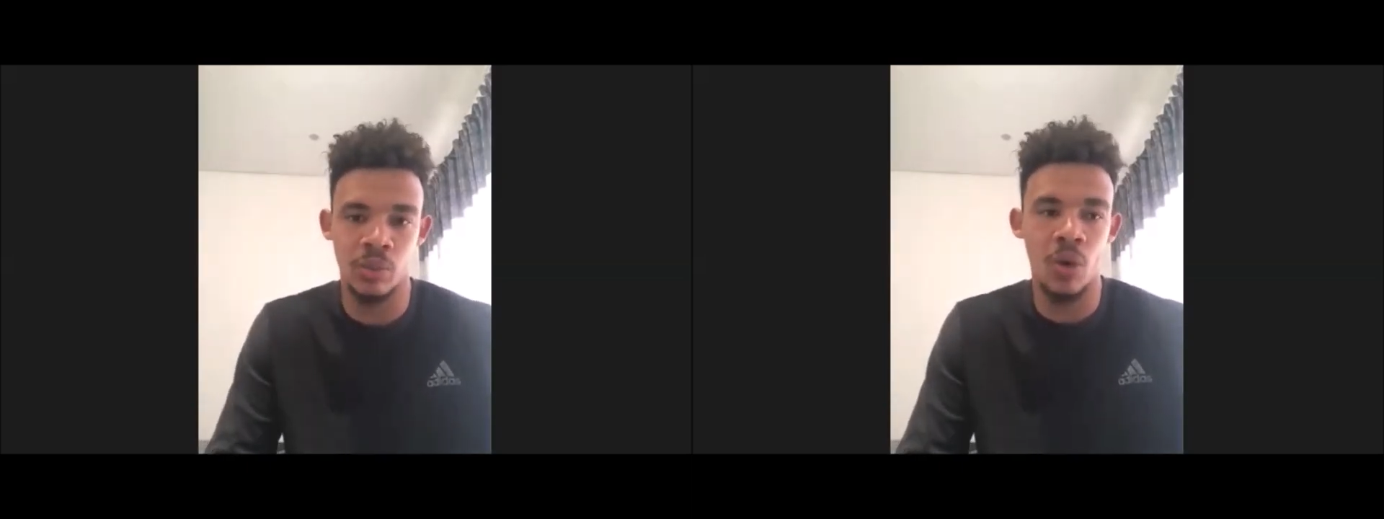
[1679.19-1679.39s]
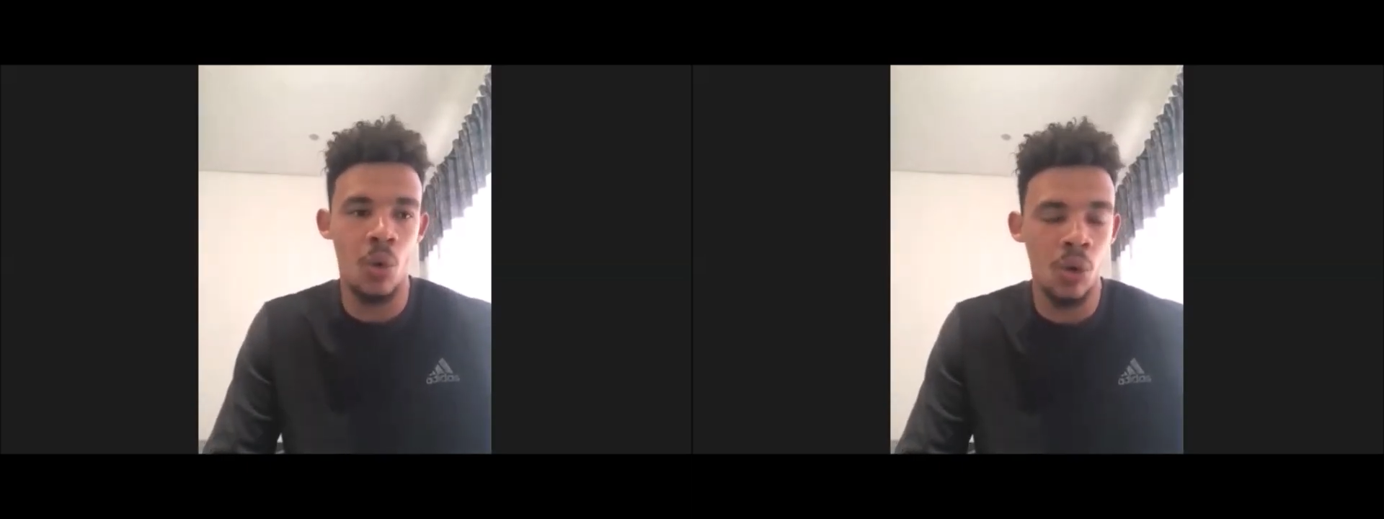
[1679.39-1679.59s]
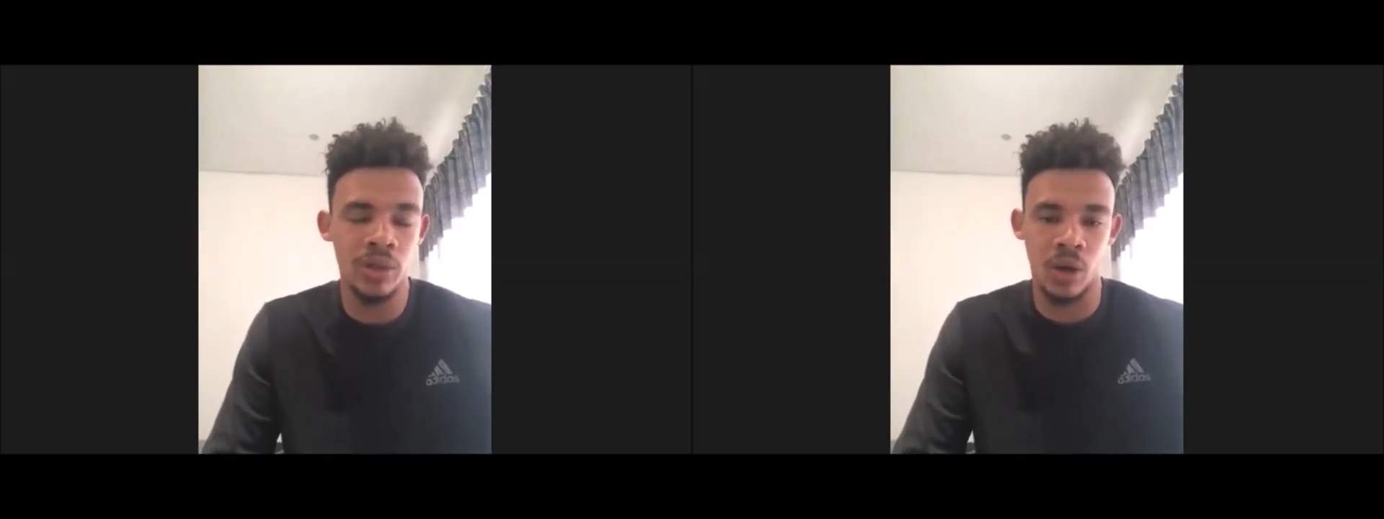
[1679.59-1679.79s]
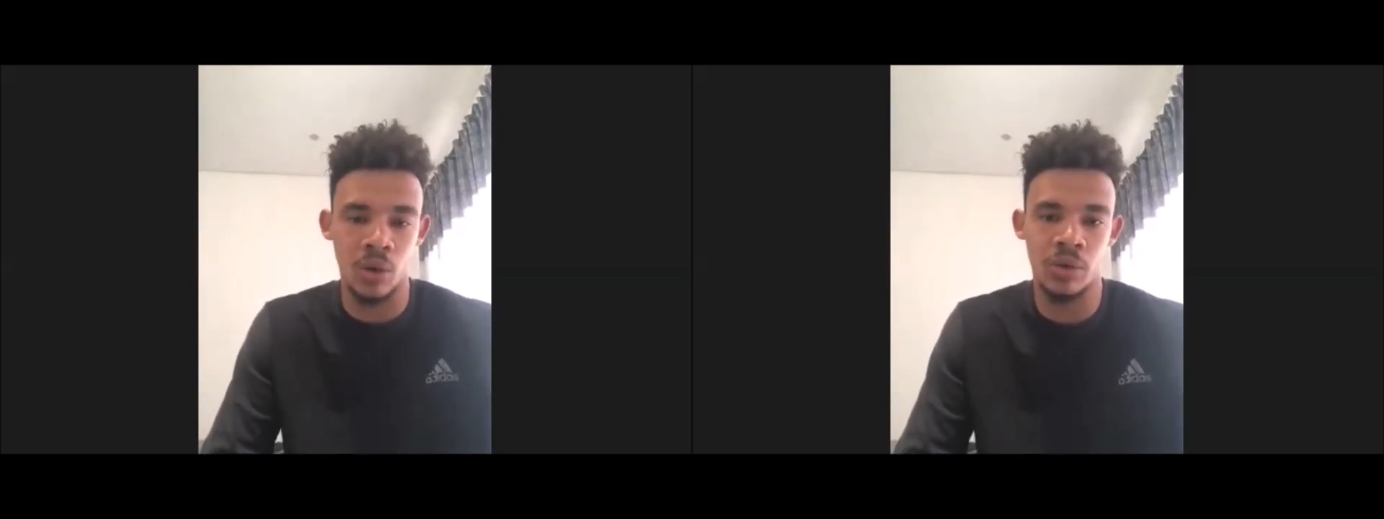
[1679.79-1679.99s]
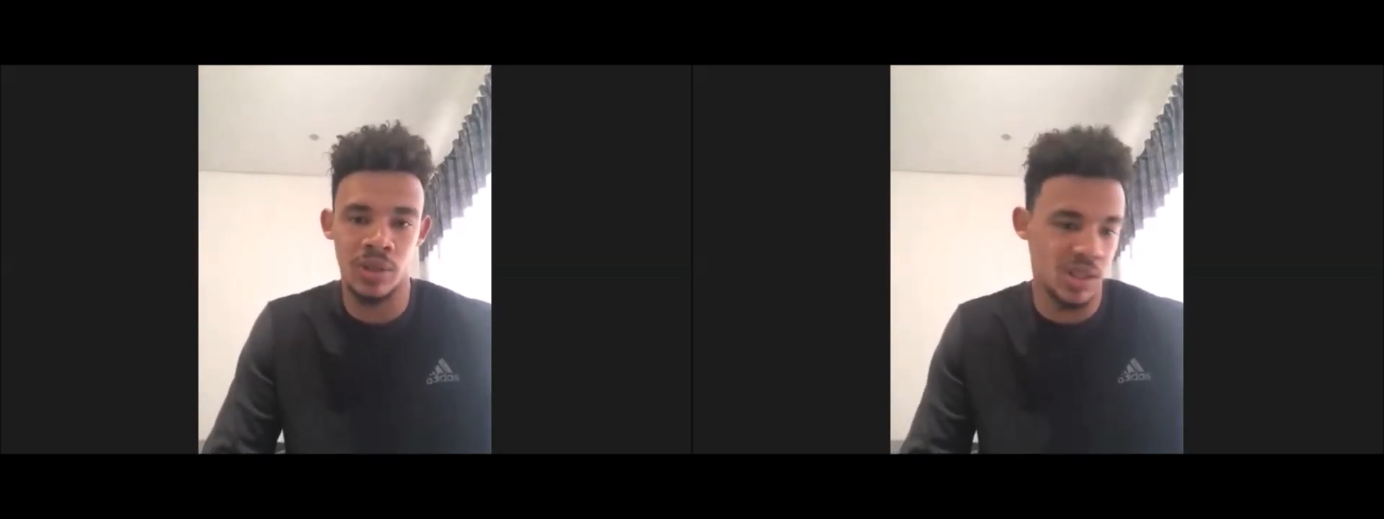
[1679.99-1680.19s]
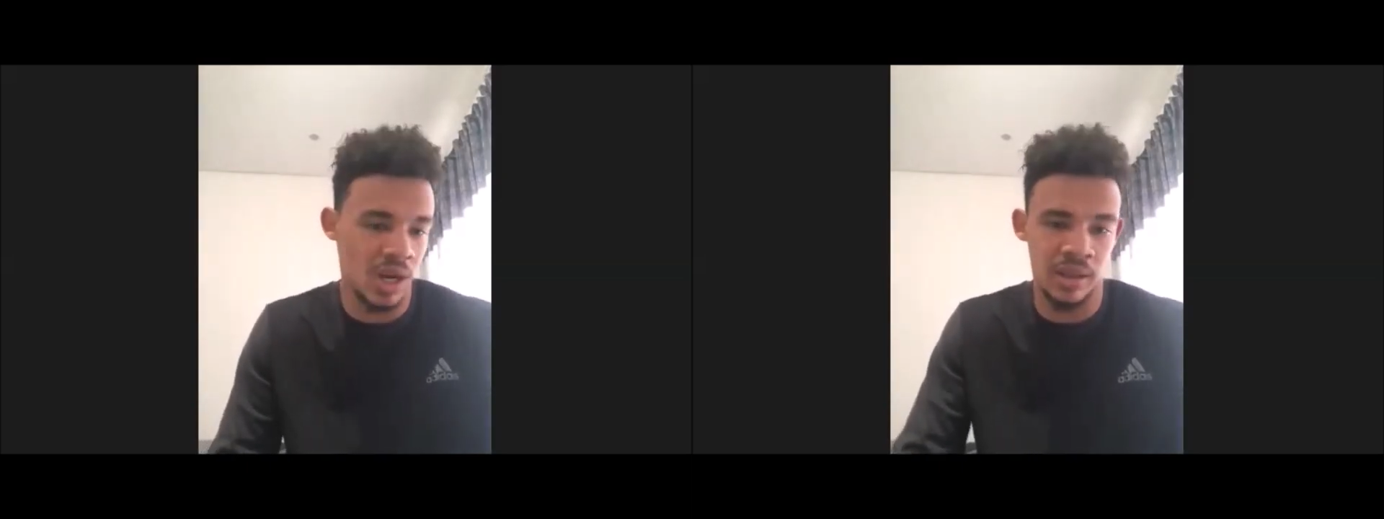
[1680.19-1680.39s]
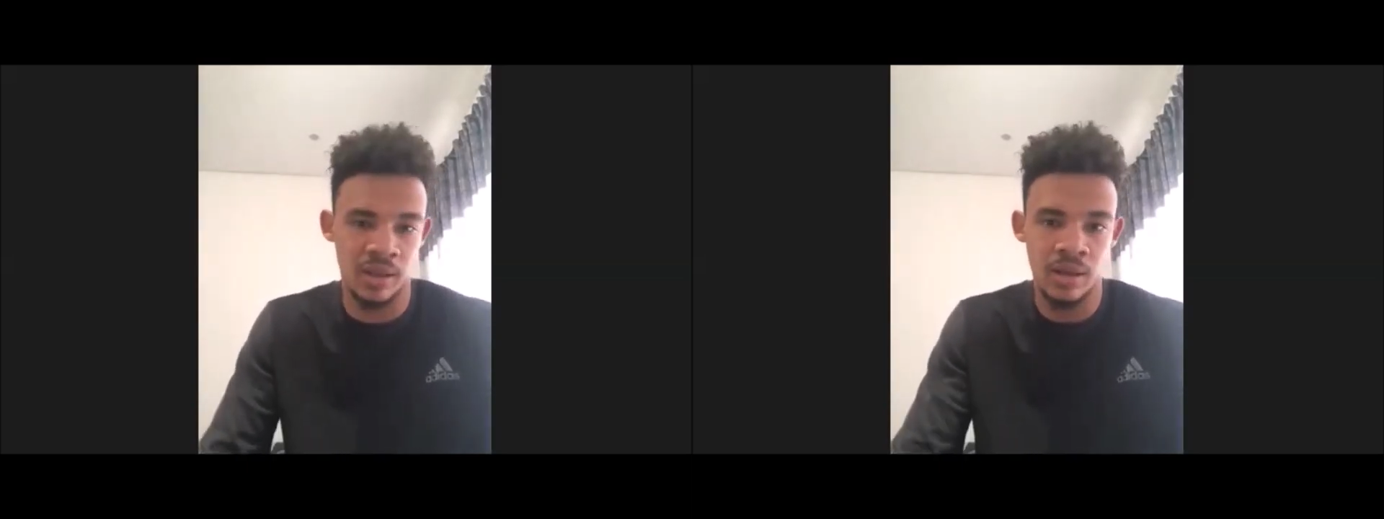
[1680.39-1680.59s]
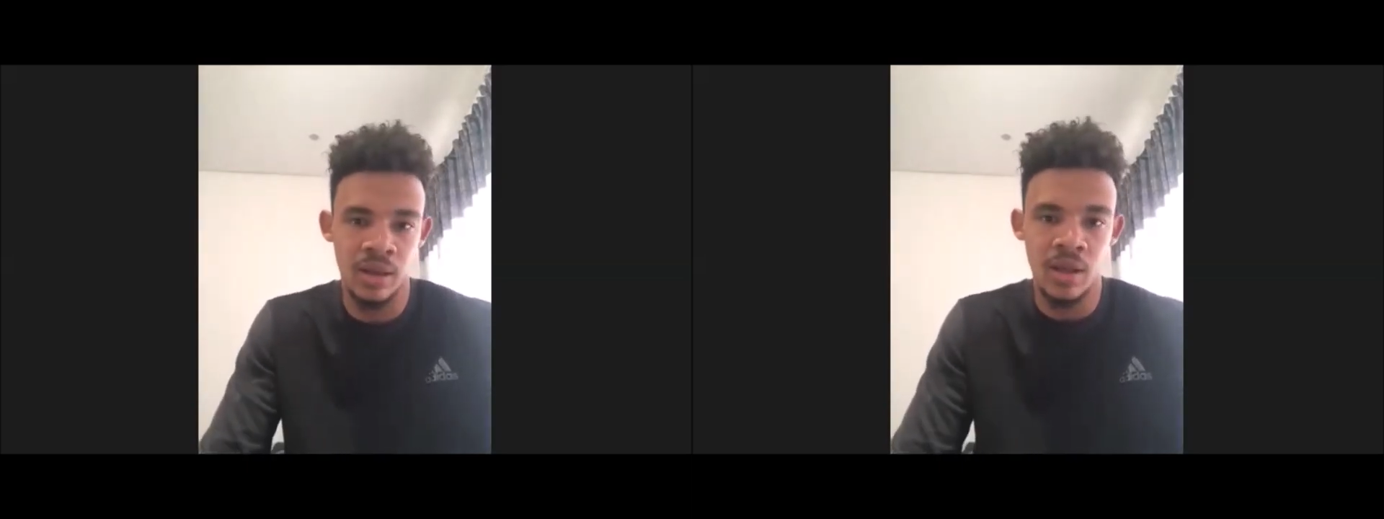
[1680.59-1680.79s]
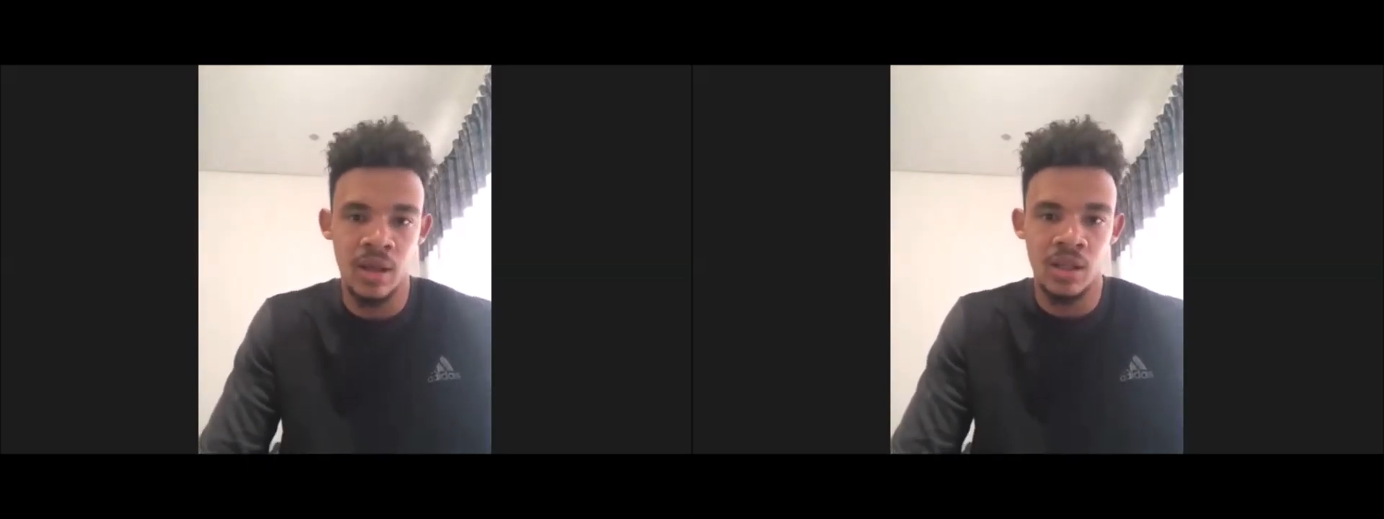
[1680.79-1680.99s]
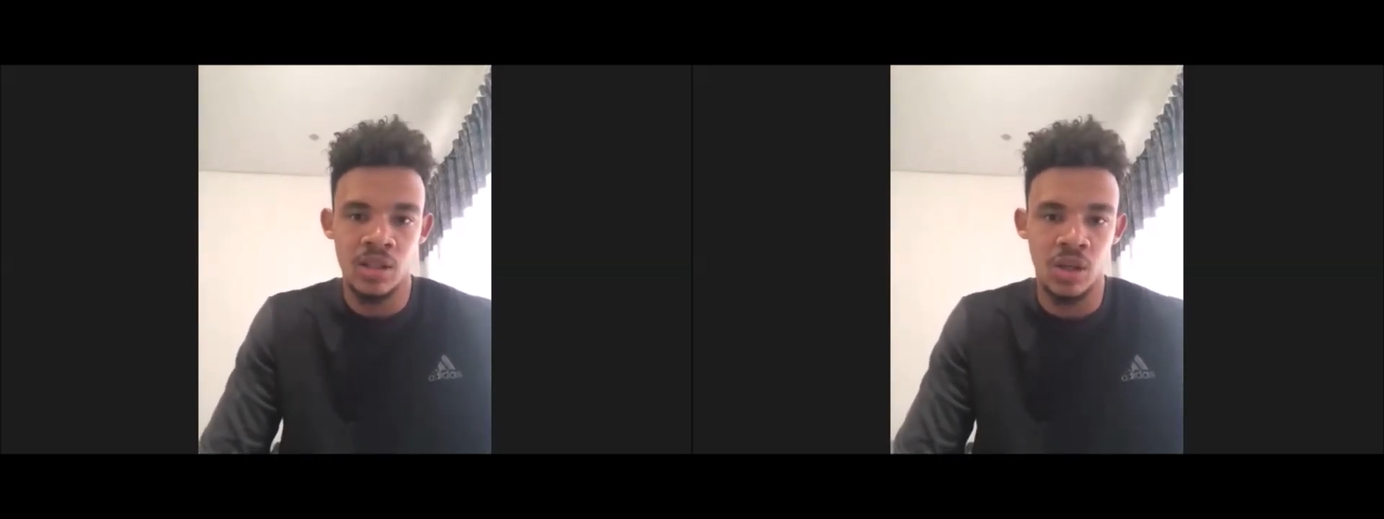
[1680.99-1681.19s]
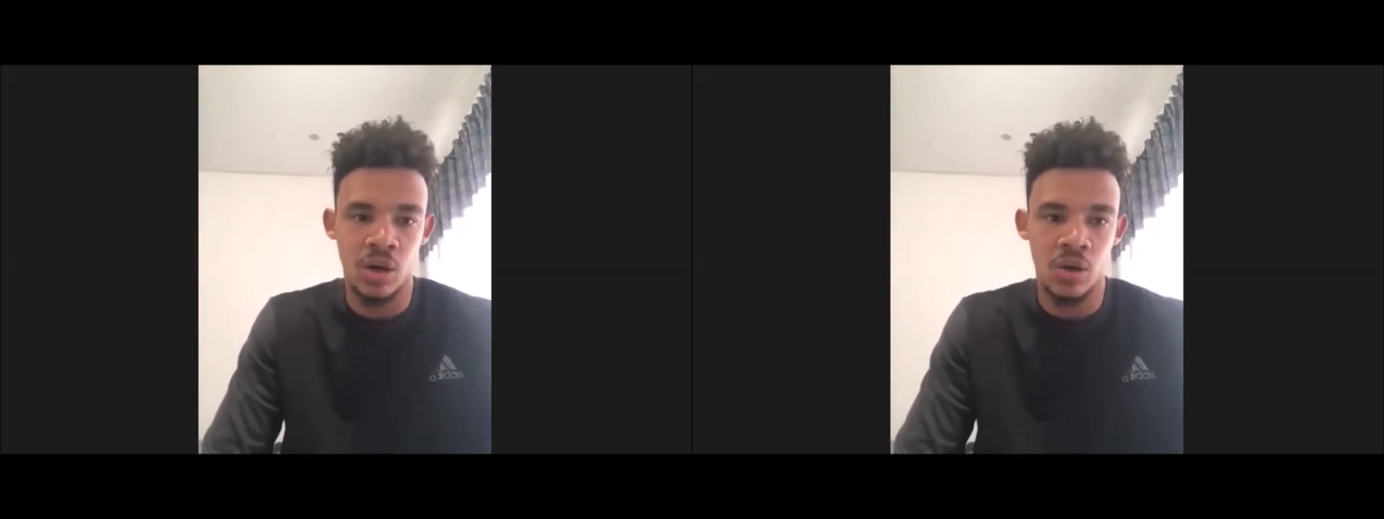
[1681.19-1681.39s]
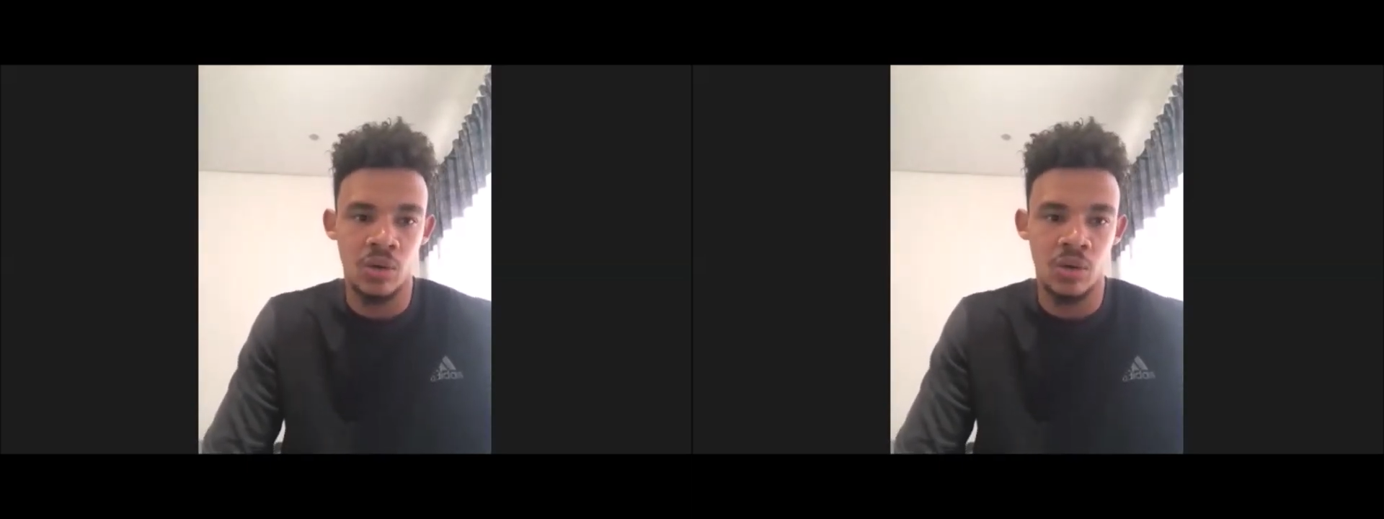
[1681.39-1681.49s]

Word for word: We all know each other, so